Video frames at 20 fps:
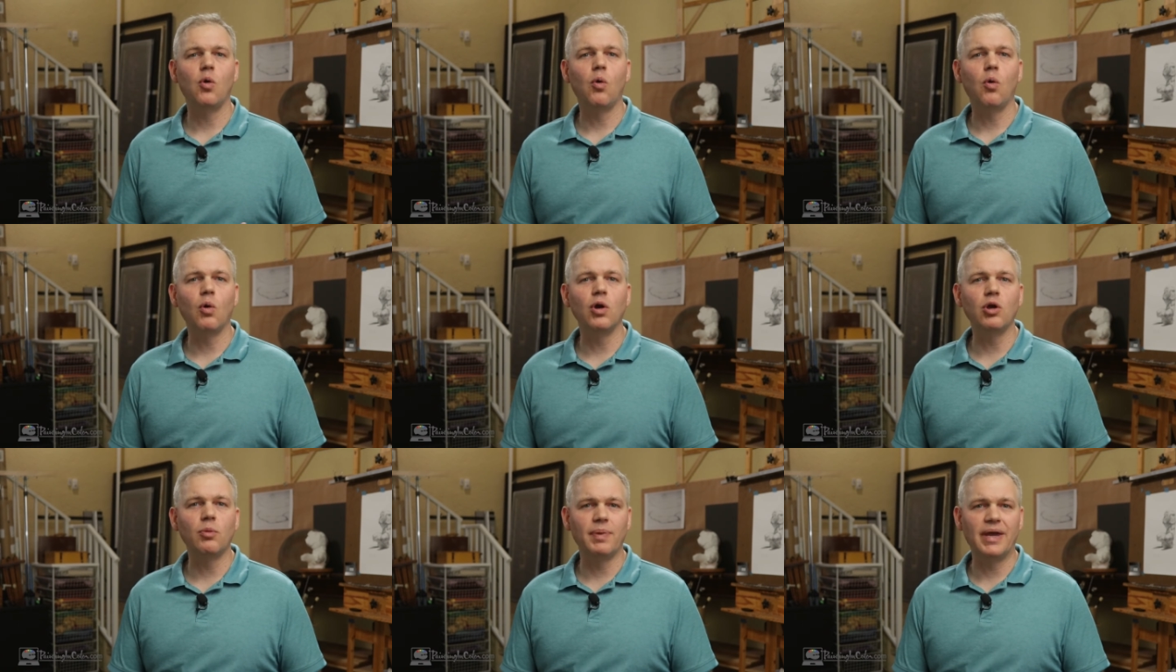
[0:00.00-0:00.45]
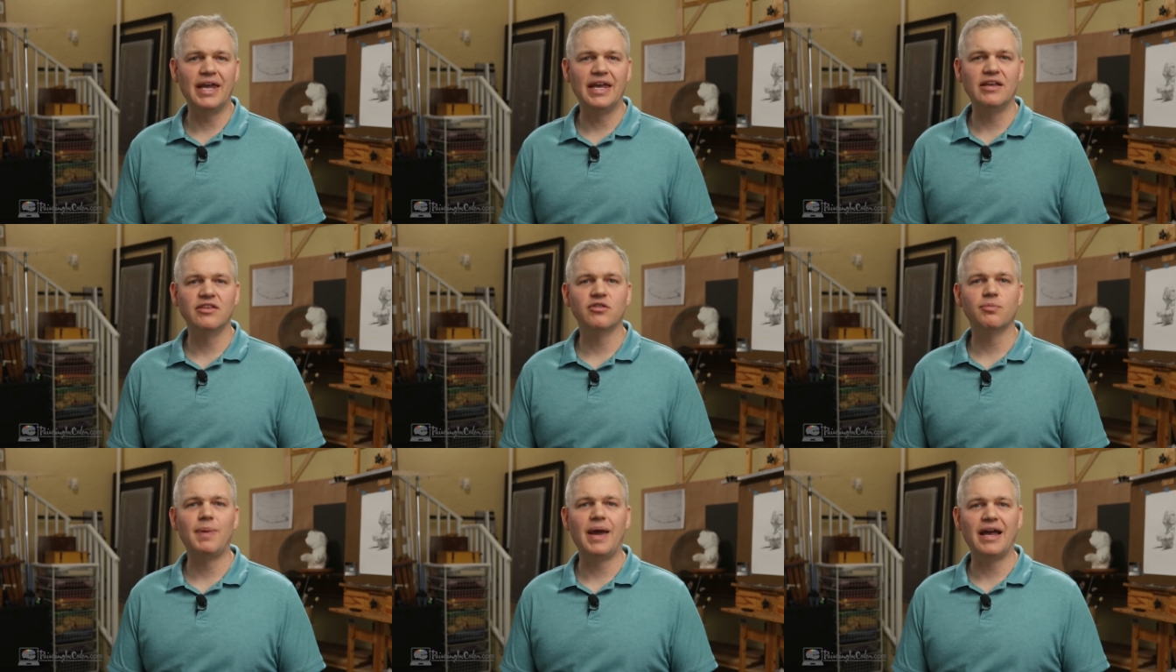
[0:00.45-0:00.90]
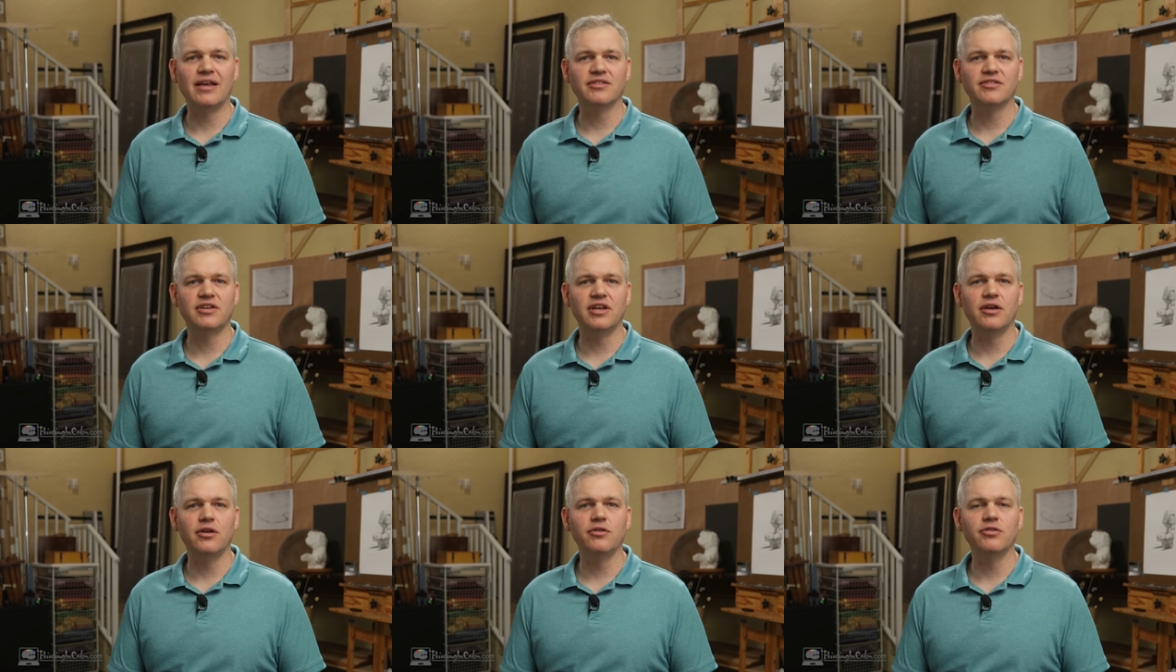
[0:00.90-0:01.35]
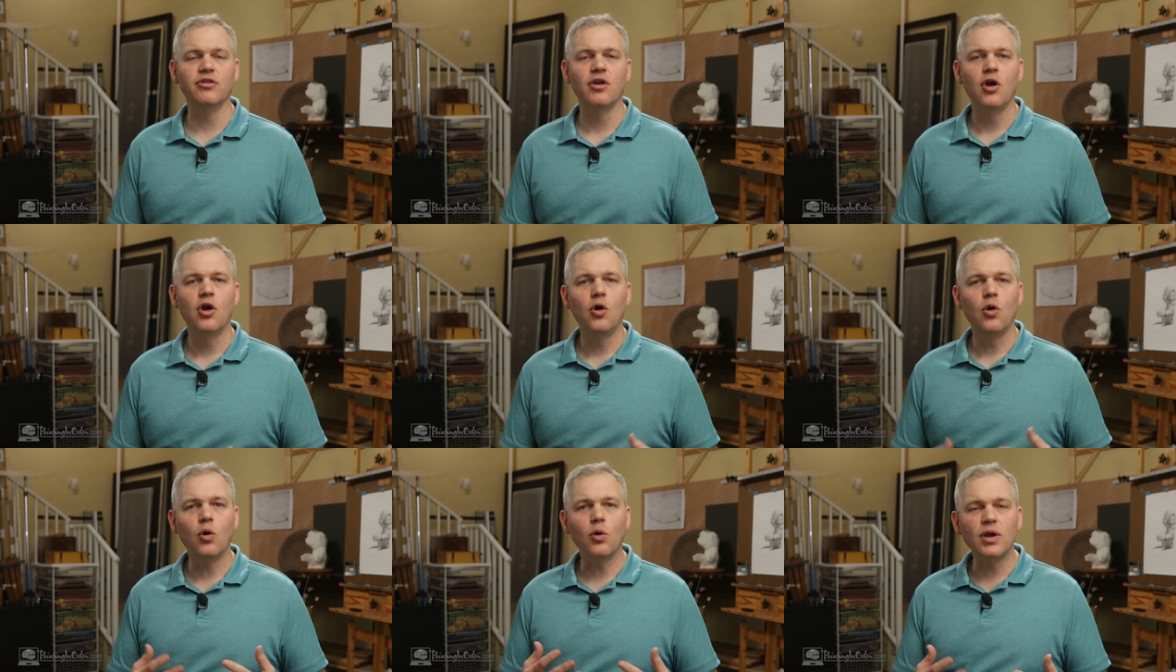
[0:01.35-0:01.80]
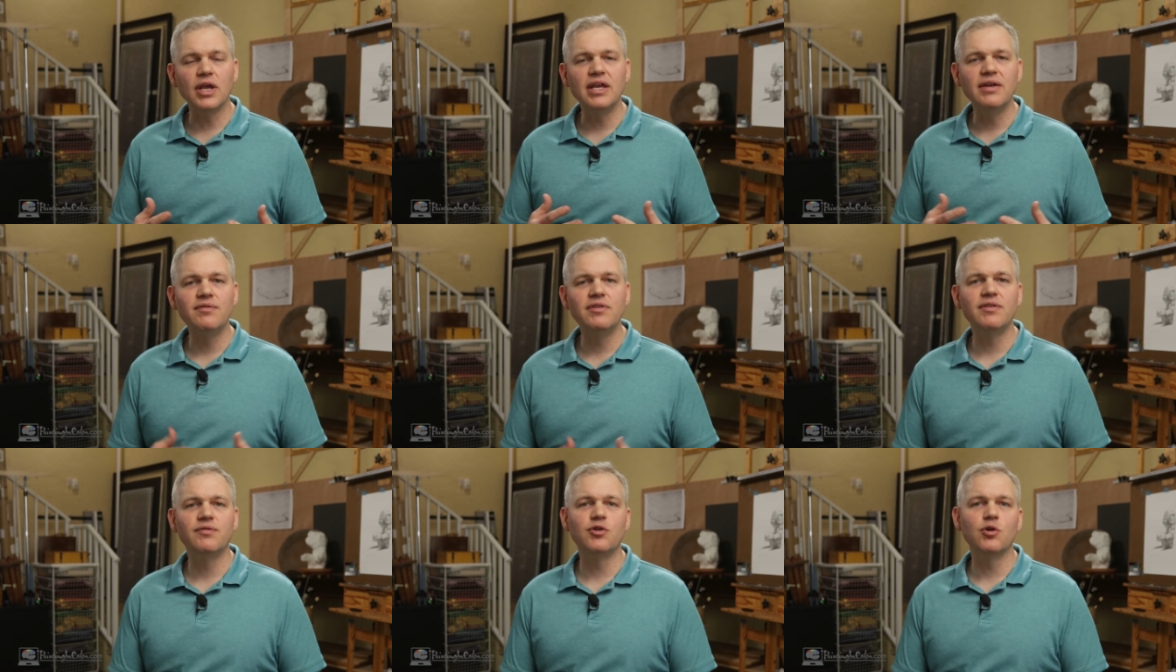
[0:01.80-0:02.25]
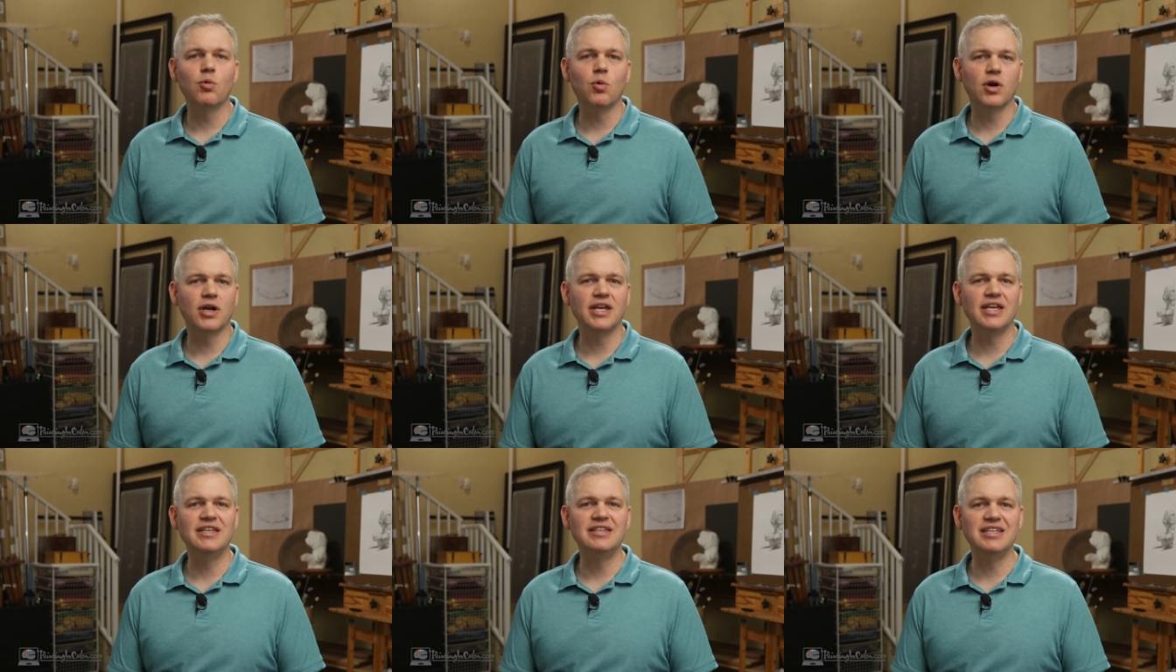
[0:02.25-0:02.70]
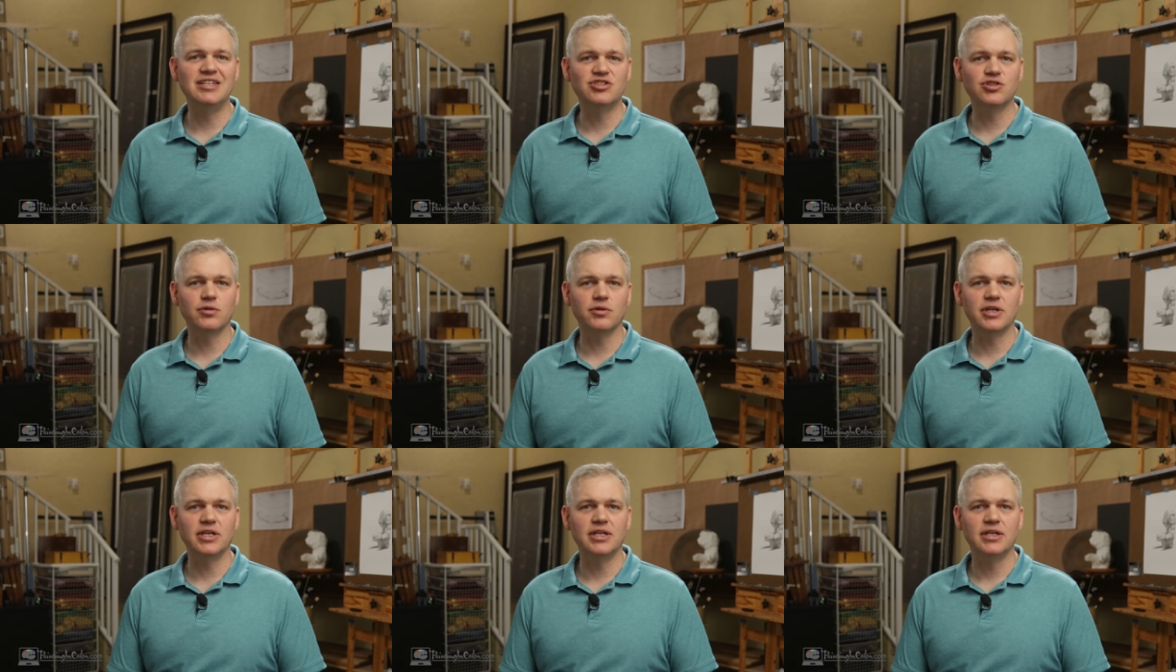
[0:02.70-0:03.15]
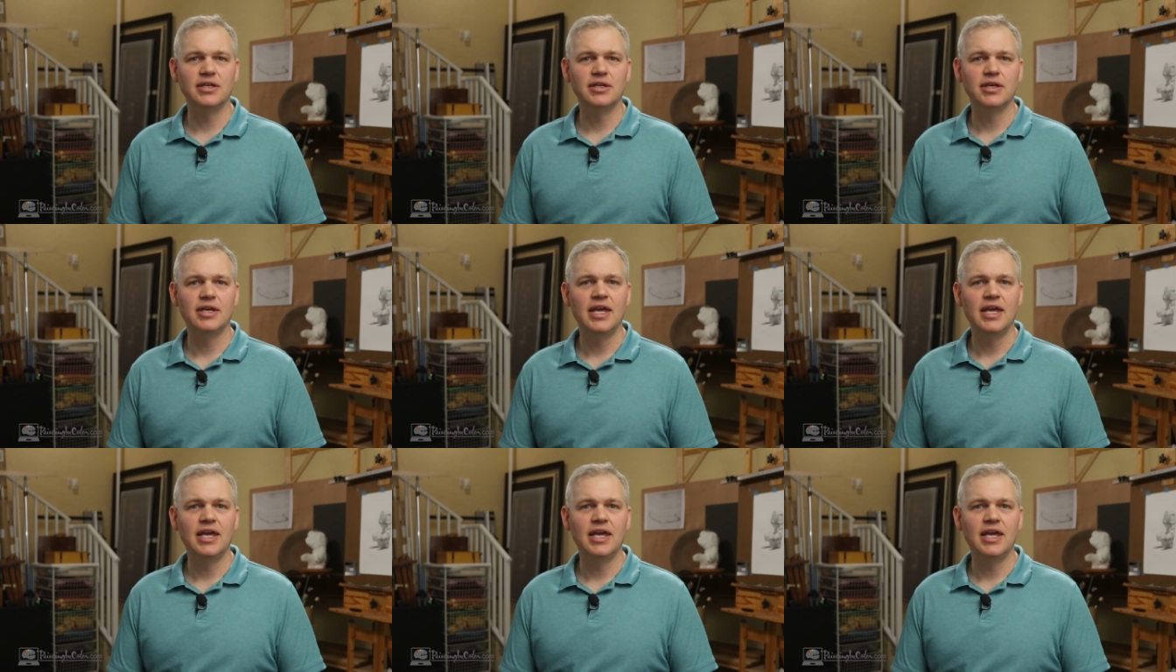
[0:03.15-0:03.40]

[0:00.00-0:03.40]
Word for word: oil paints, pastels, or even if you're working digitally.